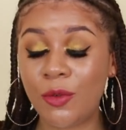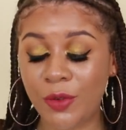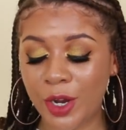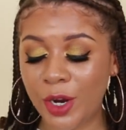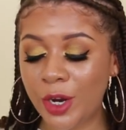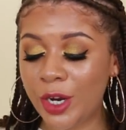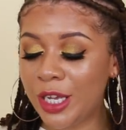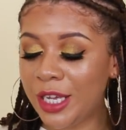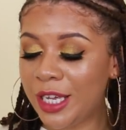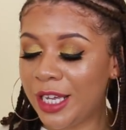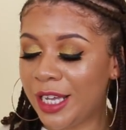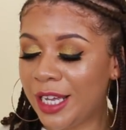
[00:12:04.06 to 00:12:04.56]

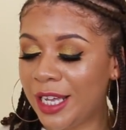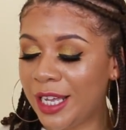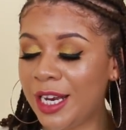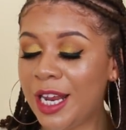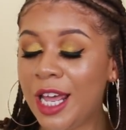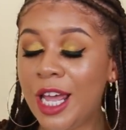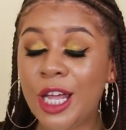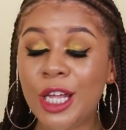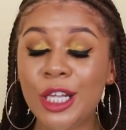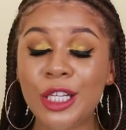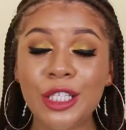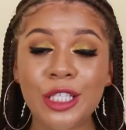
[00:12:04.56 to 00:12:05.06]
very good.
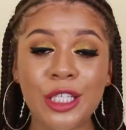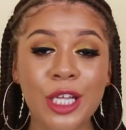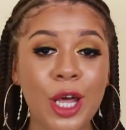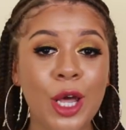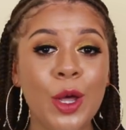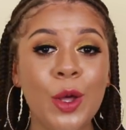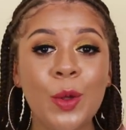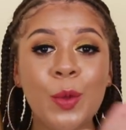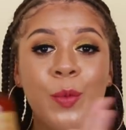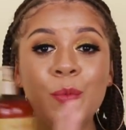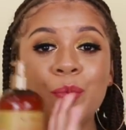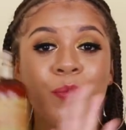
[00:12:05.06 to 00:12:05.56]

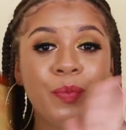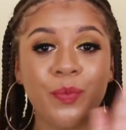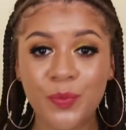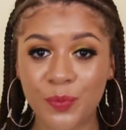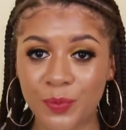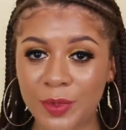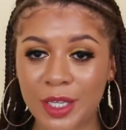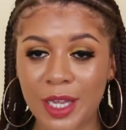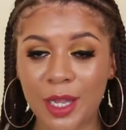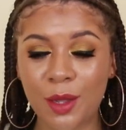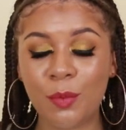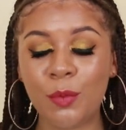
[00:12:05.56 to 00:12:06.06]
So
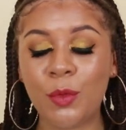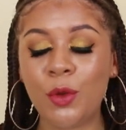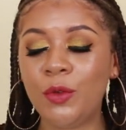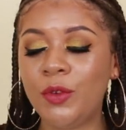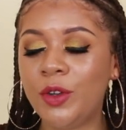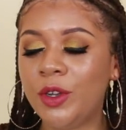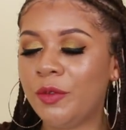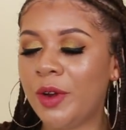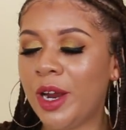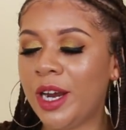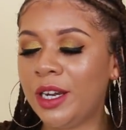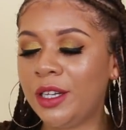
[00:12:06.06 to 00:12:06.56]

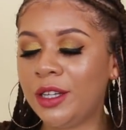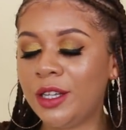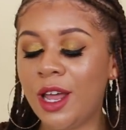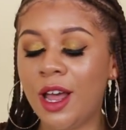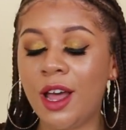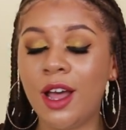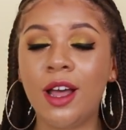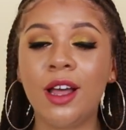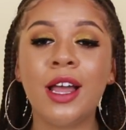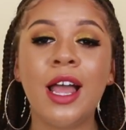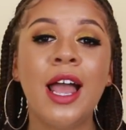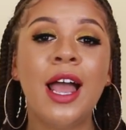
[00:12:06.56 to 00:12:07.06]
moving right
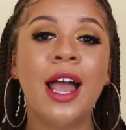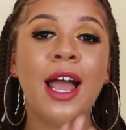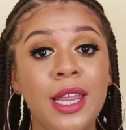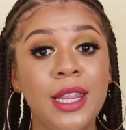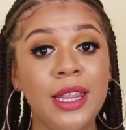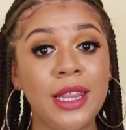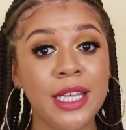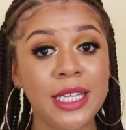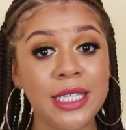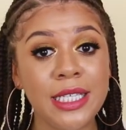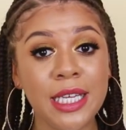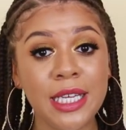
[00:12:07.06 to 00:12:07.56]
along,
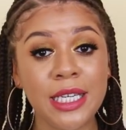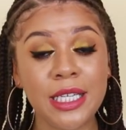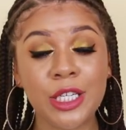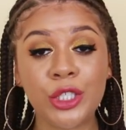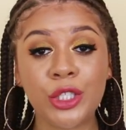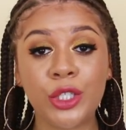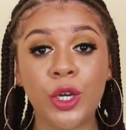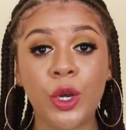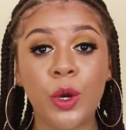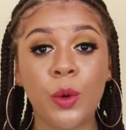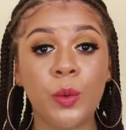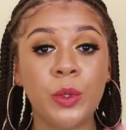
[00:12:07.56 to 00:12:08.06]
this
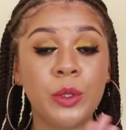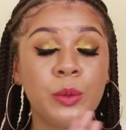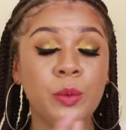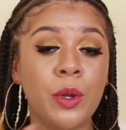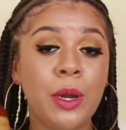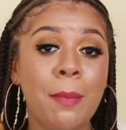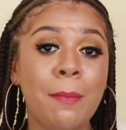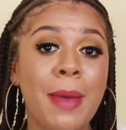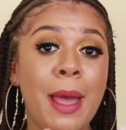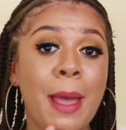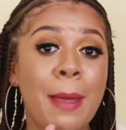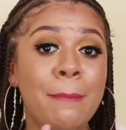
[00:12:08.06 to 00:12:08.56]
conditioner was
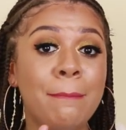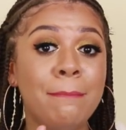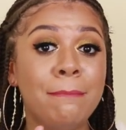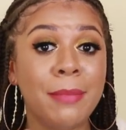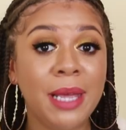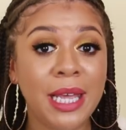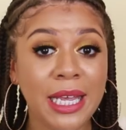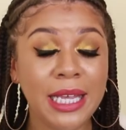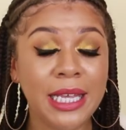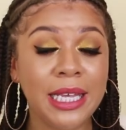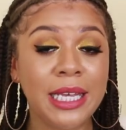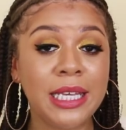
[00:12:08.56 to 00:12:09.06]
one of my
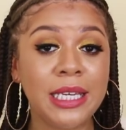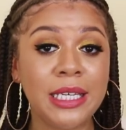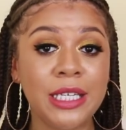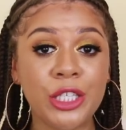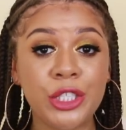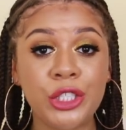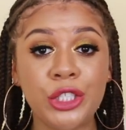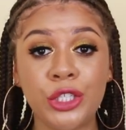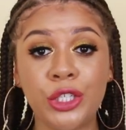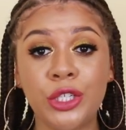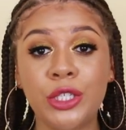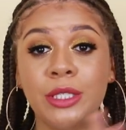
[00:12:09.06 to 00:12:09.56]
main
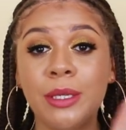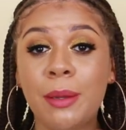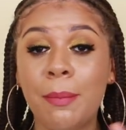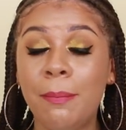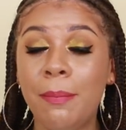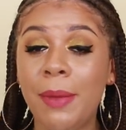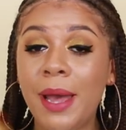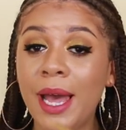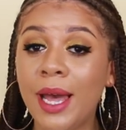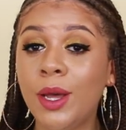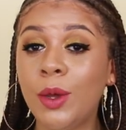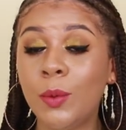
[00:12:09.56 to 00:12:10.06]
conditioners
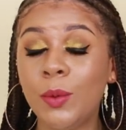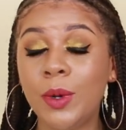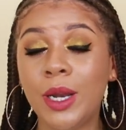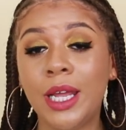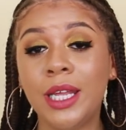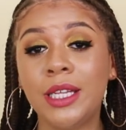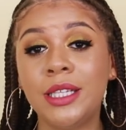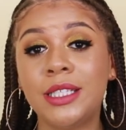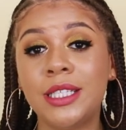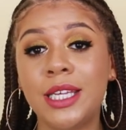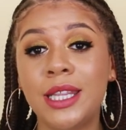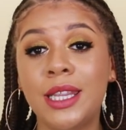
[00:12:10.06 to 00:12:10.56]
back when
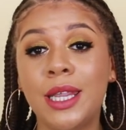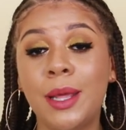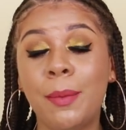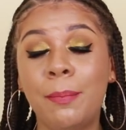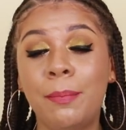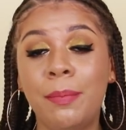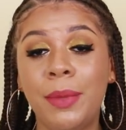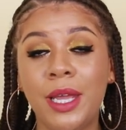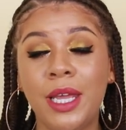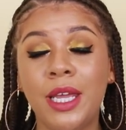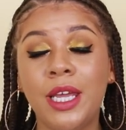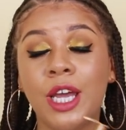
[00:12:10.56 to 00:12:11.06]
I did
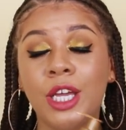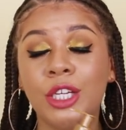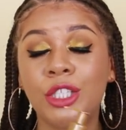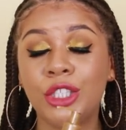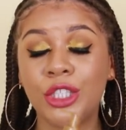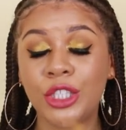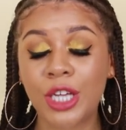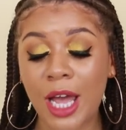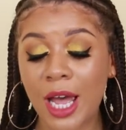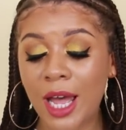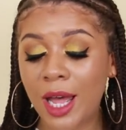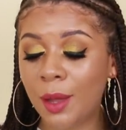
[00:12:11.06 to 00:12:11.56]
the big
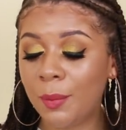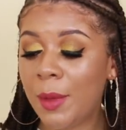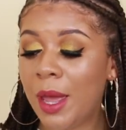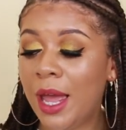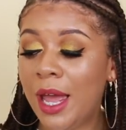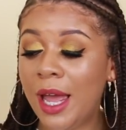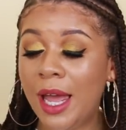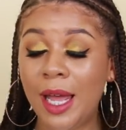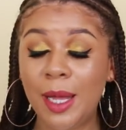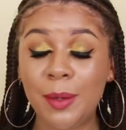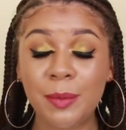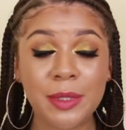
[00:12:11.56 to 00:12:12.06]
chop.
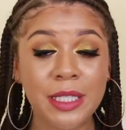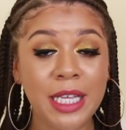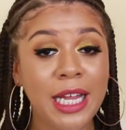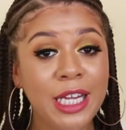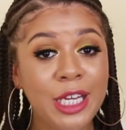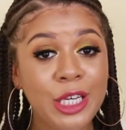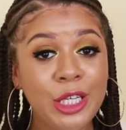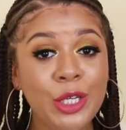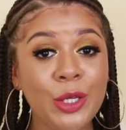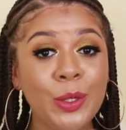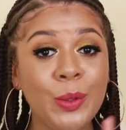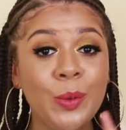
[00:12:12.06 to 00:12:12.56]
I'm
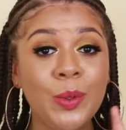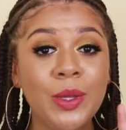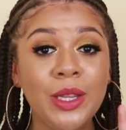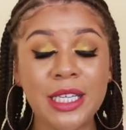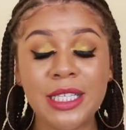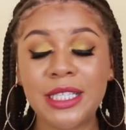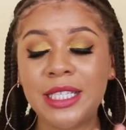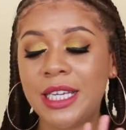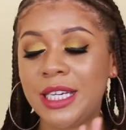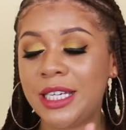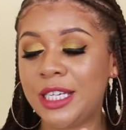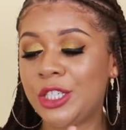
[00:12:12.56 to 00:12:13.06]
telling you,
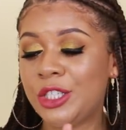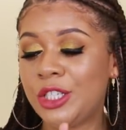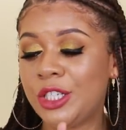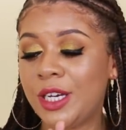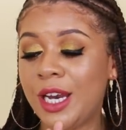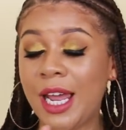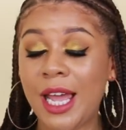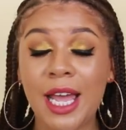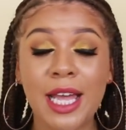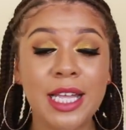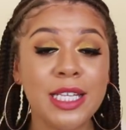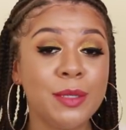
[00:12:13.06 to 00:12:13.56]
this
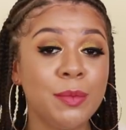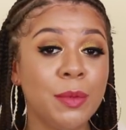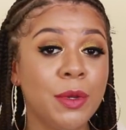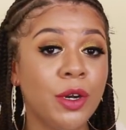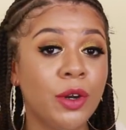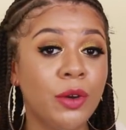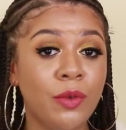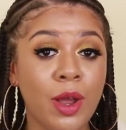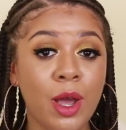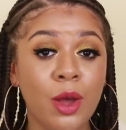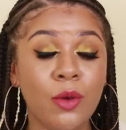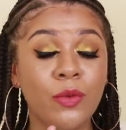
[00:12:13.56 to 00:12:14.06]
conditioner has been
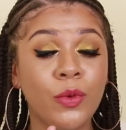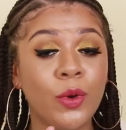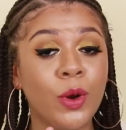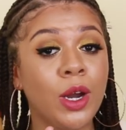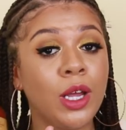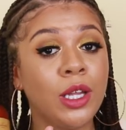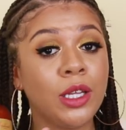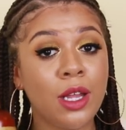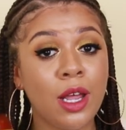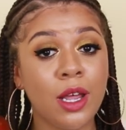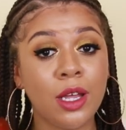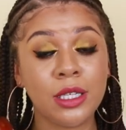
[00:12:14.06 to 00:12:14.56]
around for
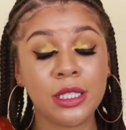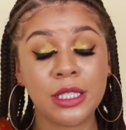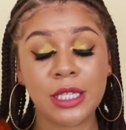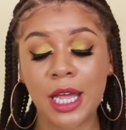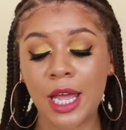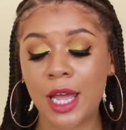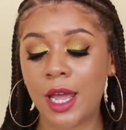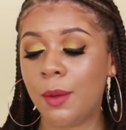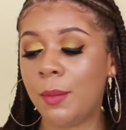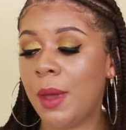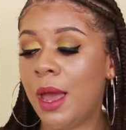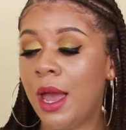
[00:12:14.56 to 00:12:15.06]
a long
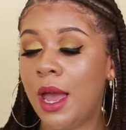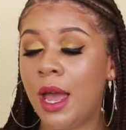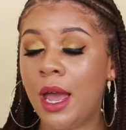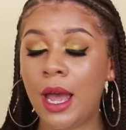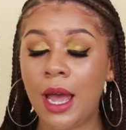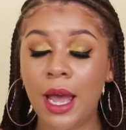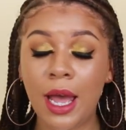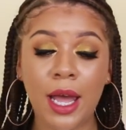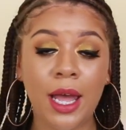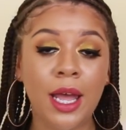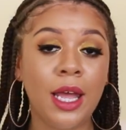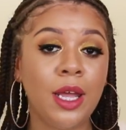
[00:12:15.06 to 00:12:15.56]
time.
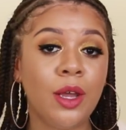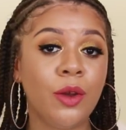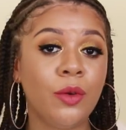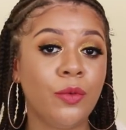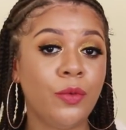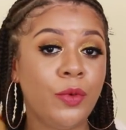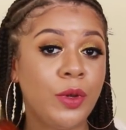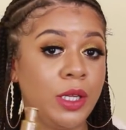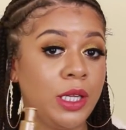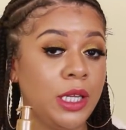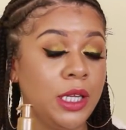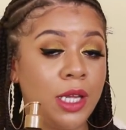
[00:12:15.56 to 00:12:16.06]
I
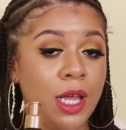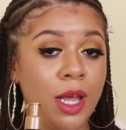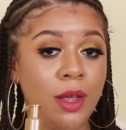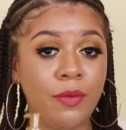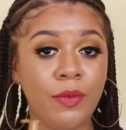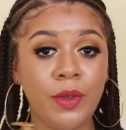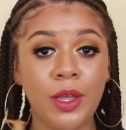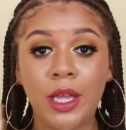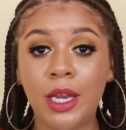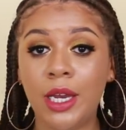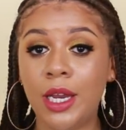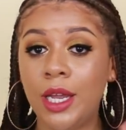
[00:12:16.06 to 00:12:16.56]
really
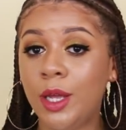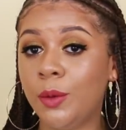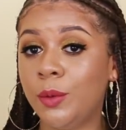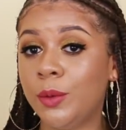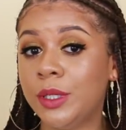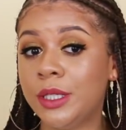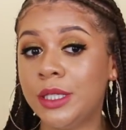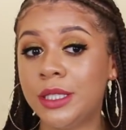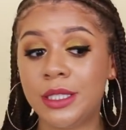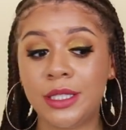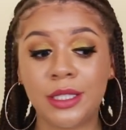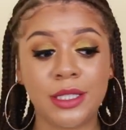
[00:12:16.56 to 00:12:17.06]
love it. It
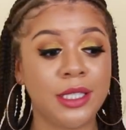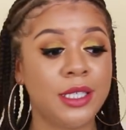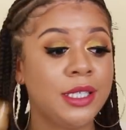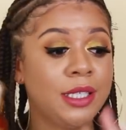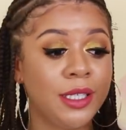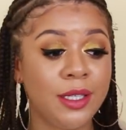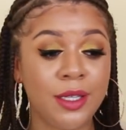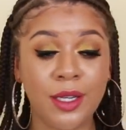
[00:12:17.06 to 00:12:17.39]
was,